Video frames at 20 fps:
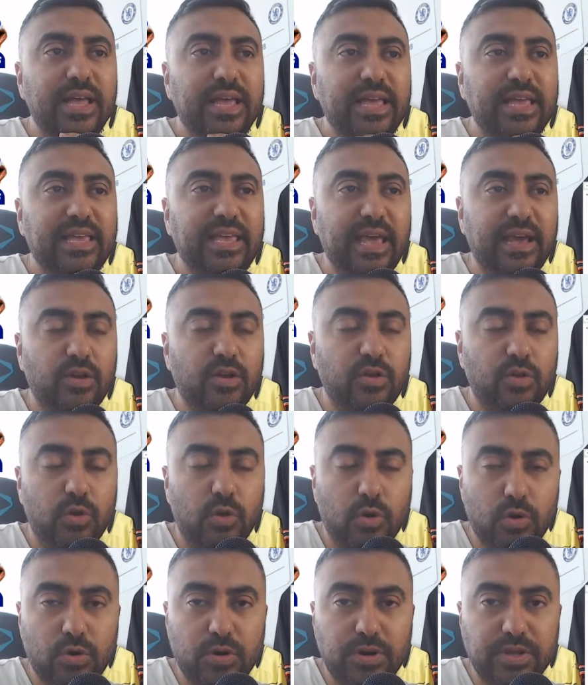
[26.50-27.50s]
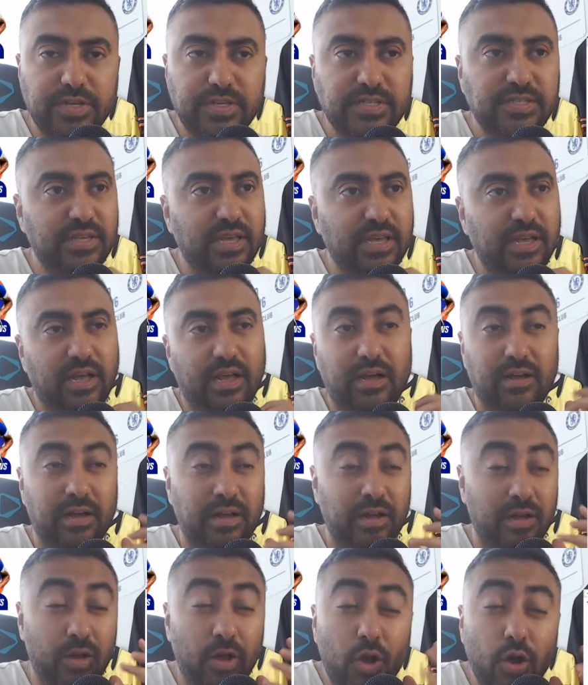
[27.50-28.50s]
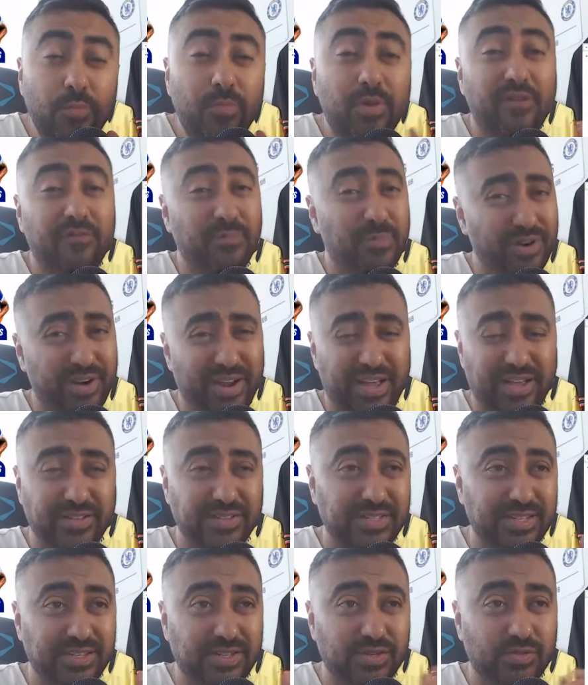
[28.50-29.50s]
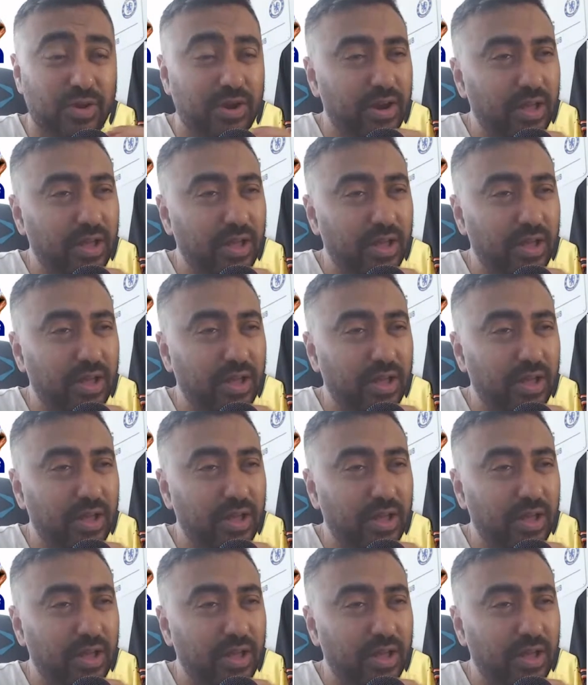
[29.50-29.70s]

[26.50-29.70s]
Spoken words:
Gyokeres. I hope I've pronounced this right.